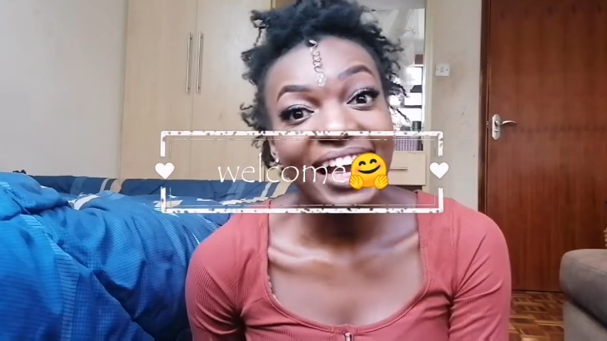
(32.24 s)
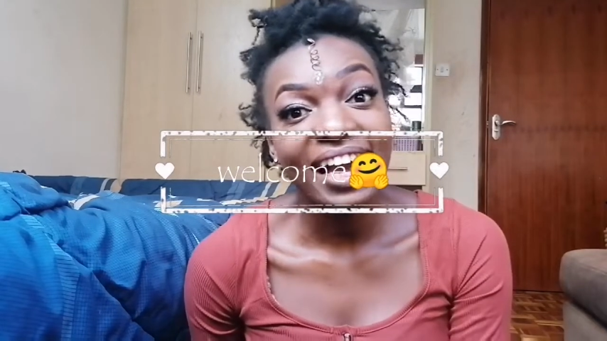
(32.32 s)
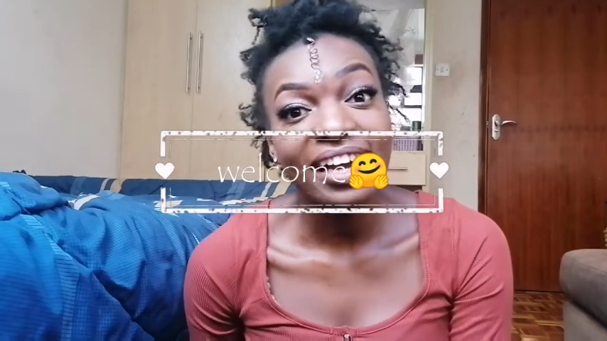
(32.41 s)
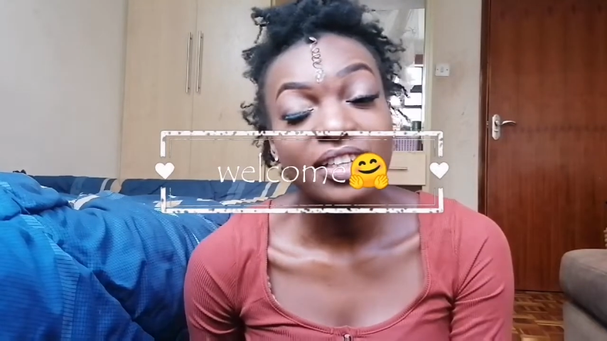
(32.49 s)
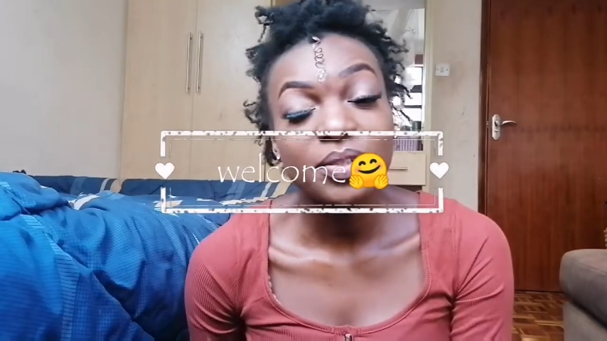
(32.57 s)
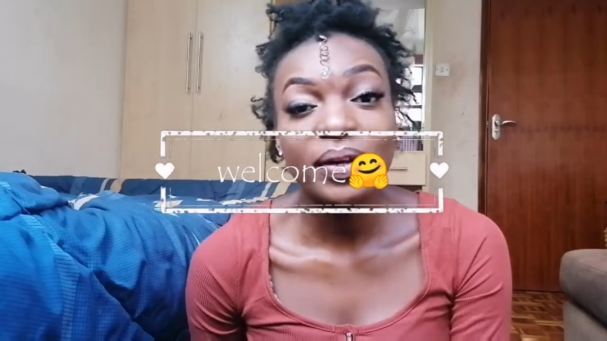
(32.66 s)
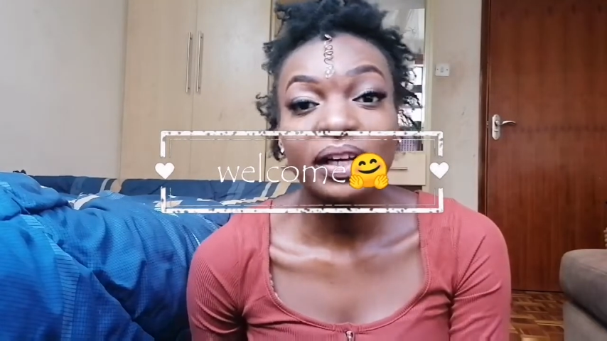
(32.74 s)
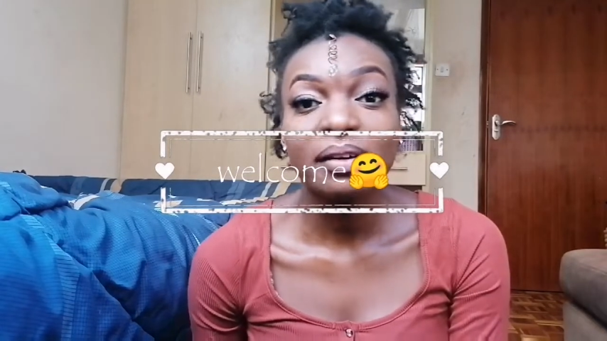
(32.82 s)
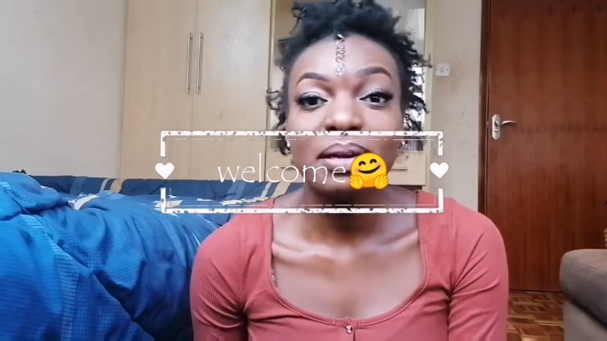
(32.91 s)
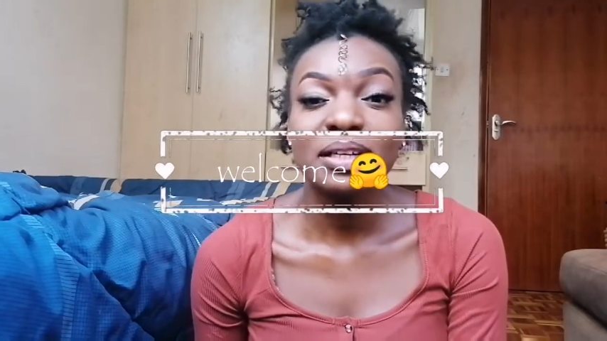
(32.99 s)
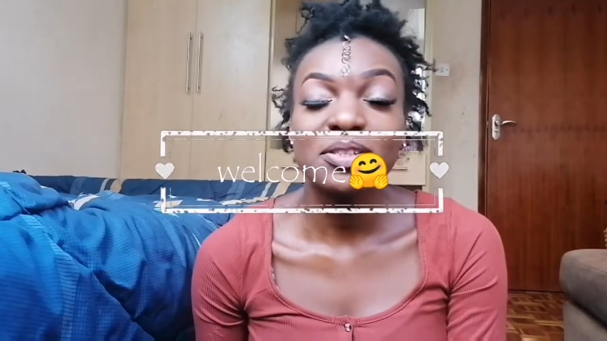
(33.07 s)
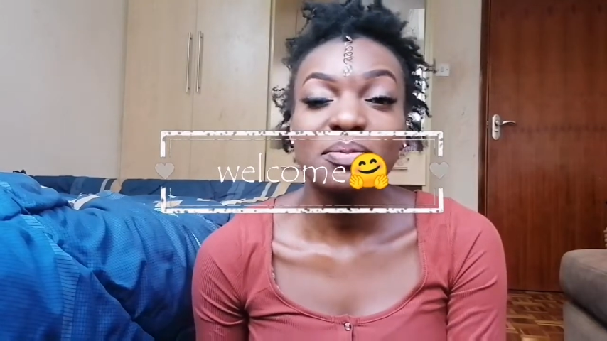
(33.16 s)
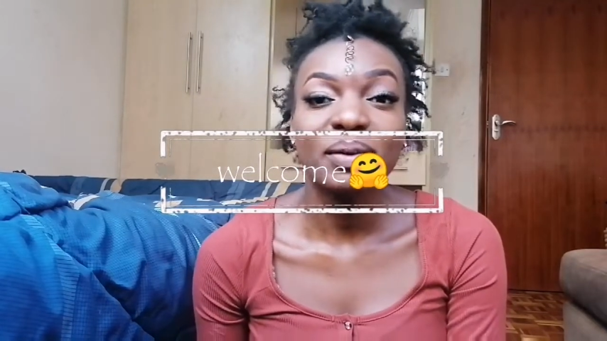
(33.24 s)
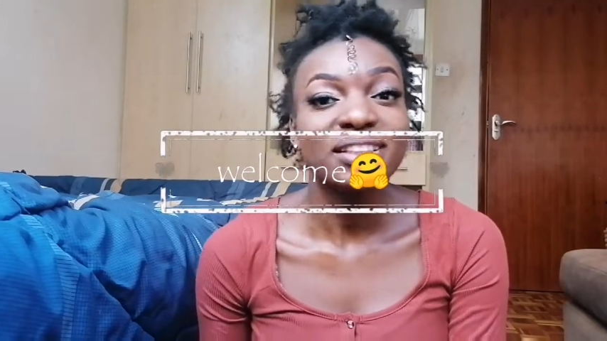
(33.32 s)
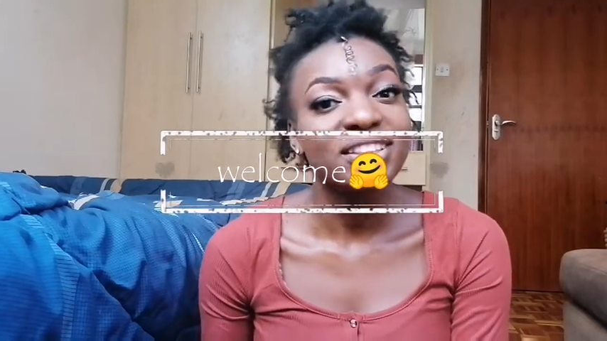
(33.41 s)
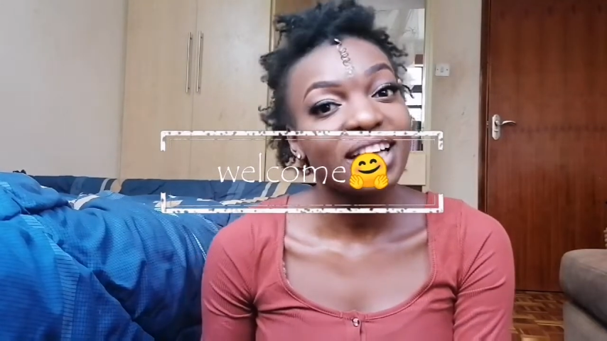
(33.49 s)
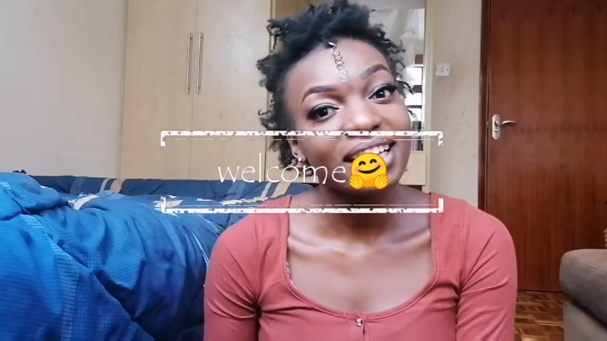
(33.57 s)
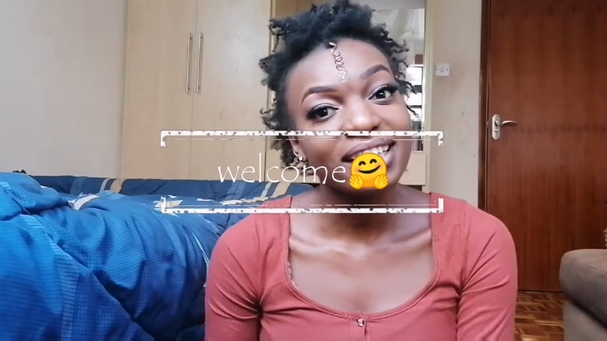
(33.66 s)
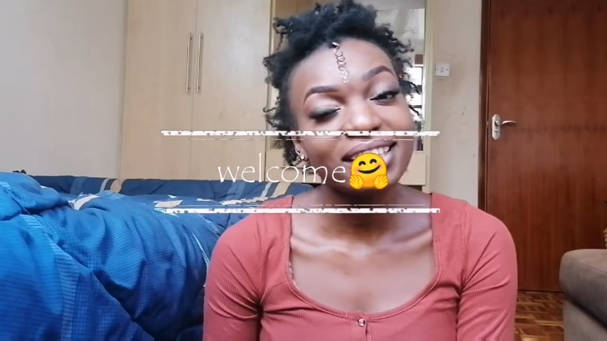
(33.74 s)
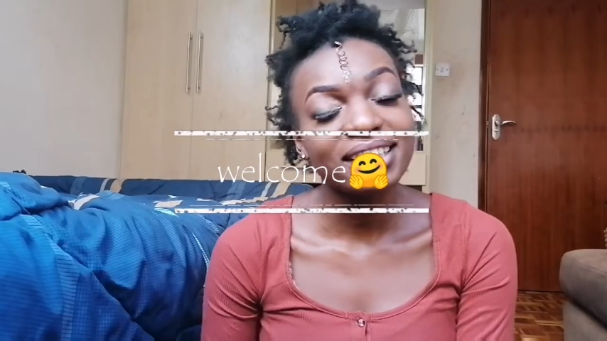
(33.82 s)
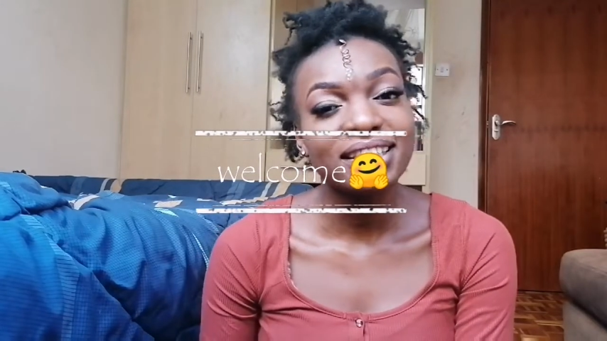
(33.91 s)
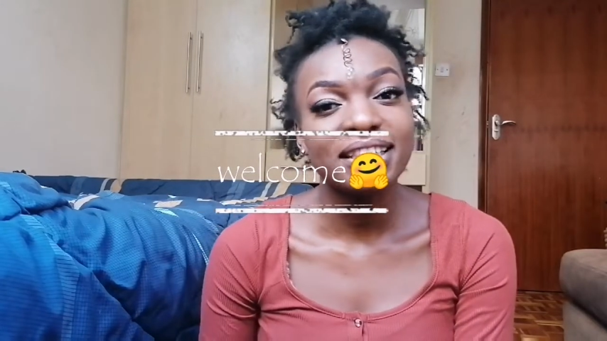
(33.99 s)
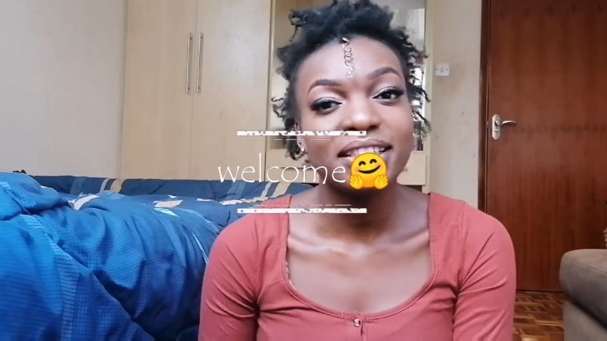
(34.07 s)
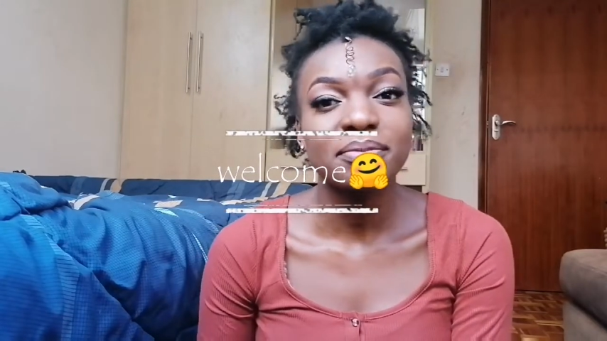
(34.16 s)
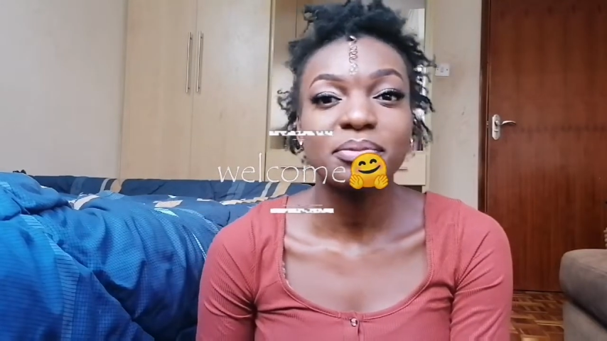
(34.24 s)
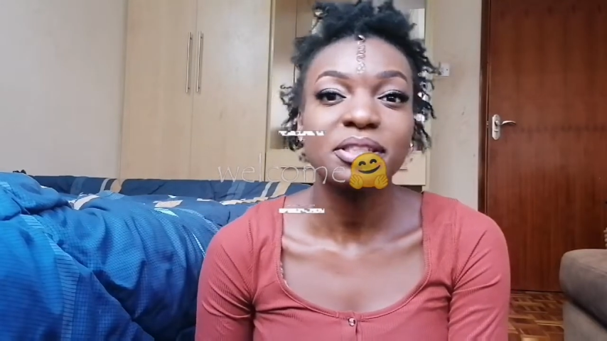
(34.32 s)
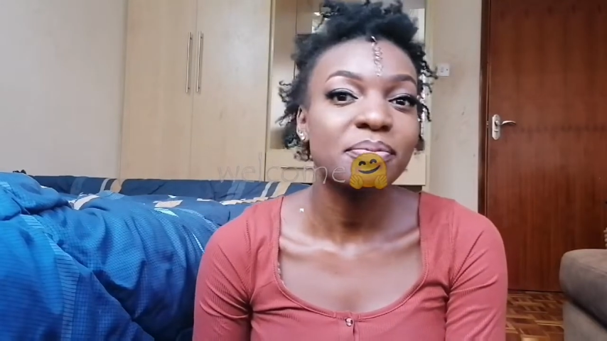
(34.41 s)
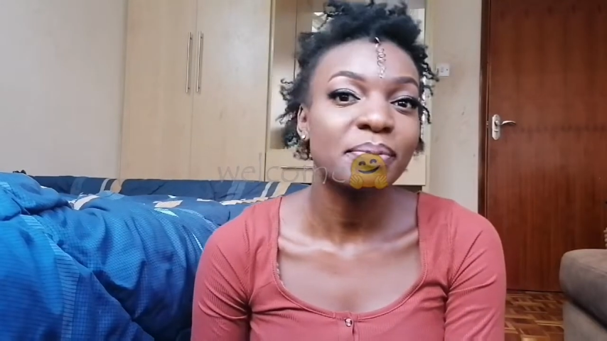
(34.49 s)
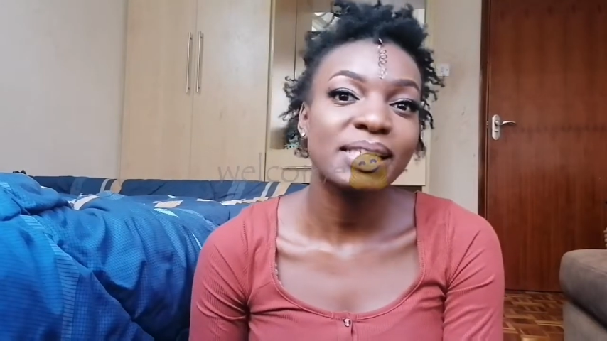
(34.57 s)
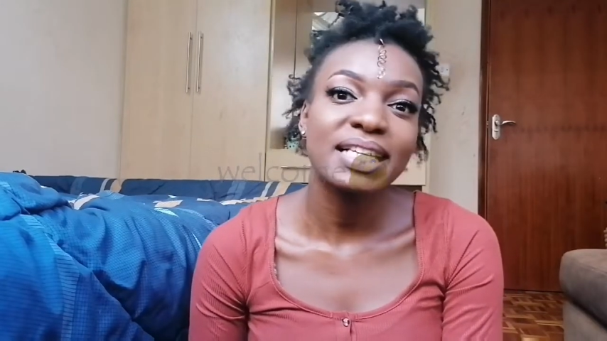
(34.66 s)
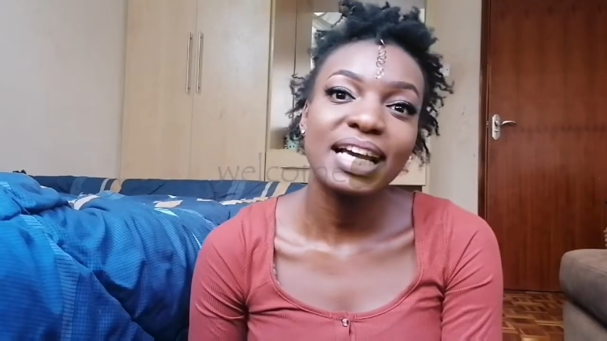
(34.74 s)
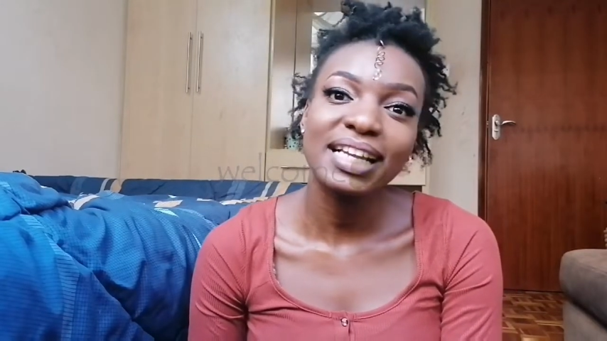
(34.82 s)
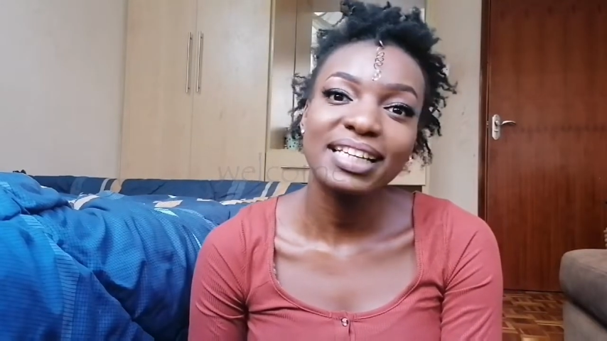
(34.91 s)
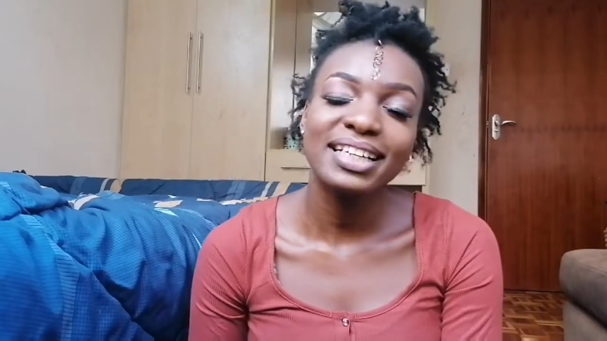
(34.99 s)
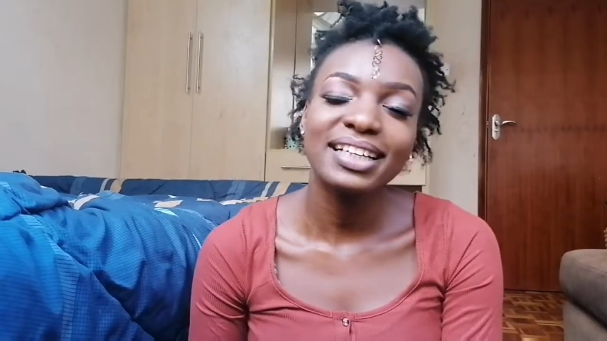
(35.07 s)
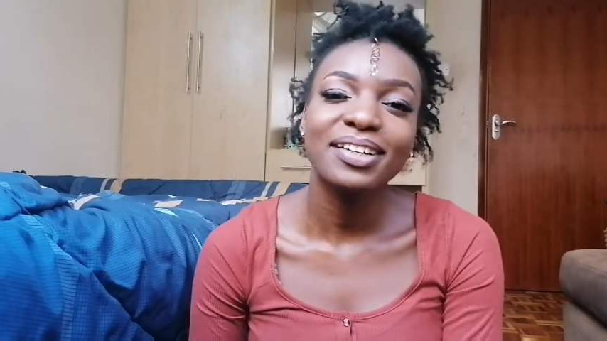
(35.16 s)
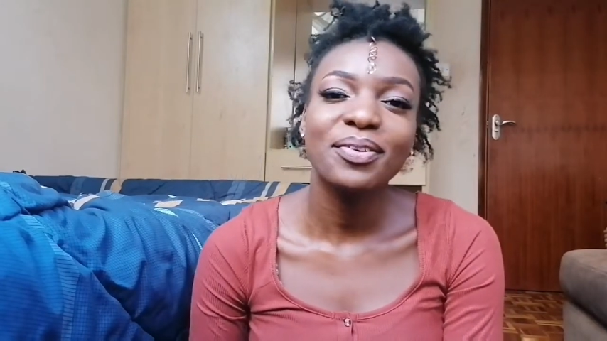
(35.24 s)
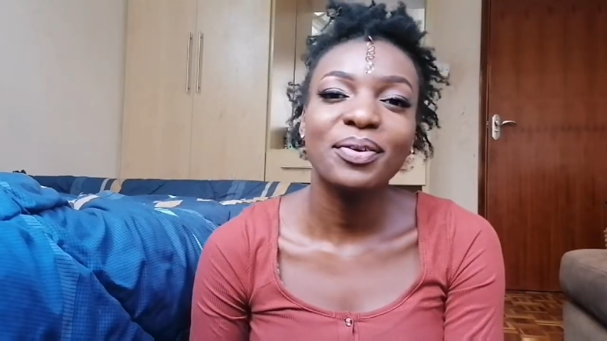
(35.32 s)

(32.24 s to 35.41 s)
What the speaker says: guys, welcome back to my channel. This is Miss Petali